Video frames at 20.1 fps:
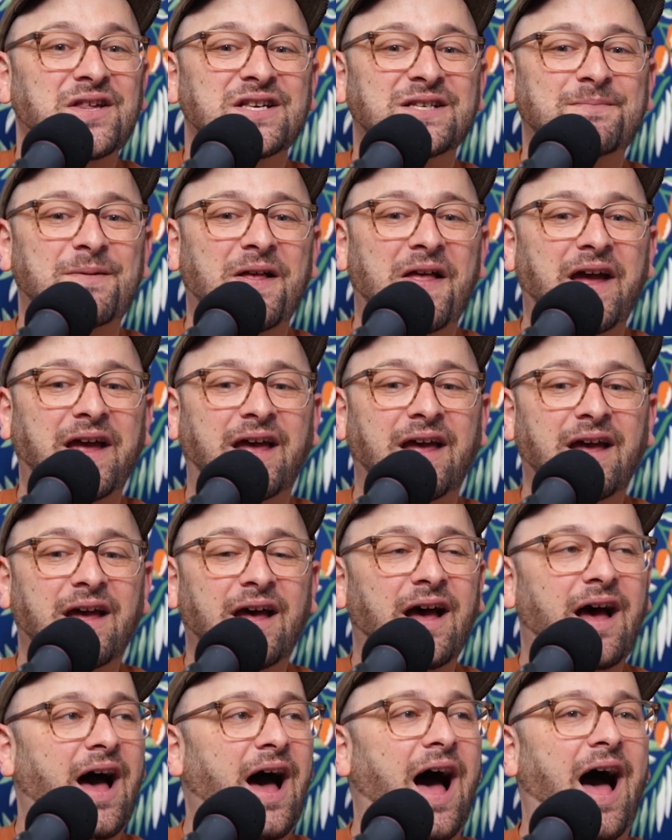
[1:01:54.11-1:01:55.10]
Just be like,
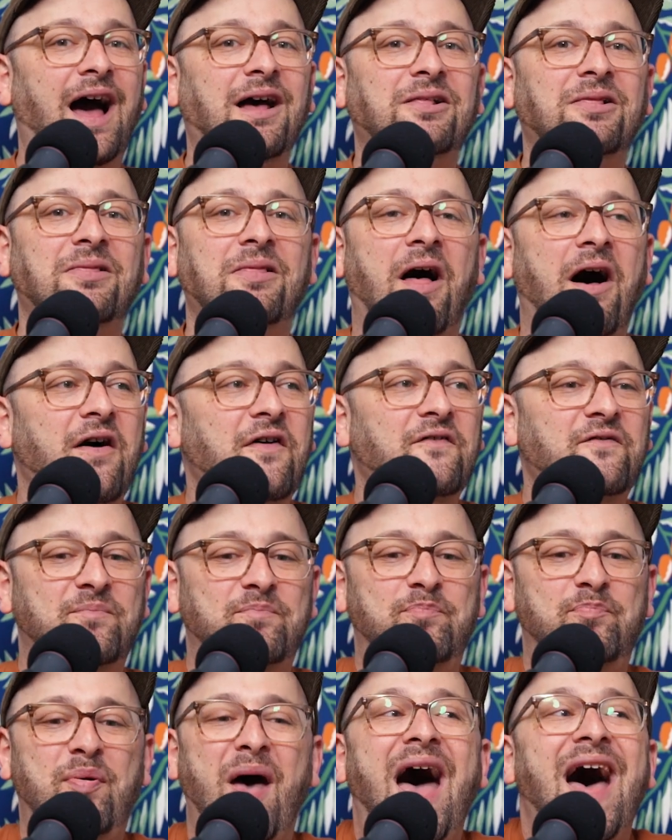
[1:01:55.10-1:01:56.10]
I
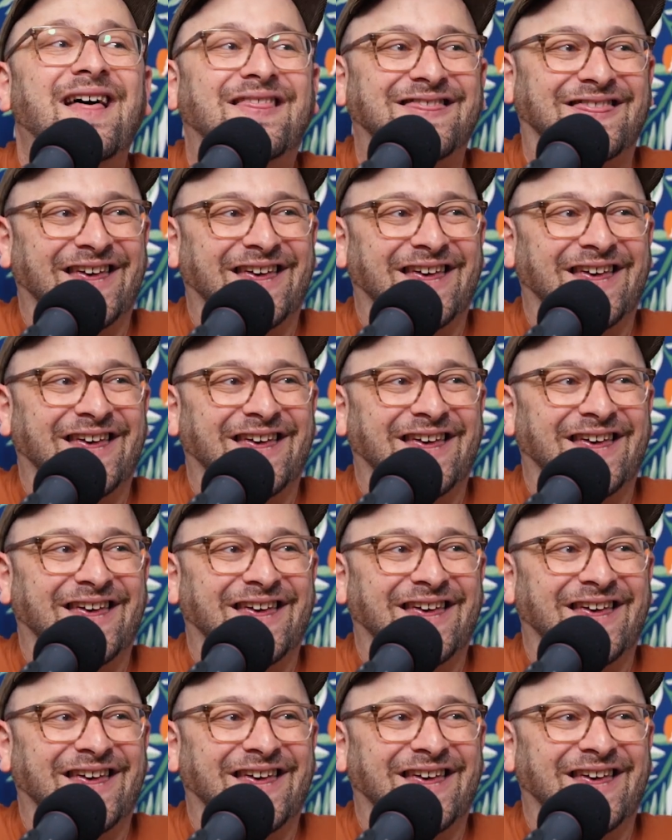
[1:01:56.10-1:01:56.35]
love Beth.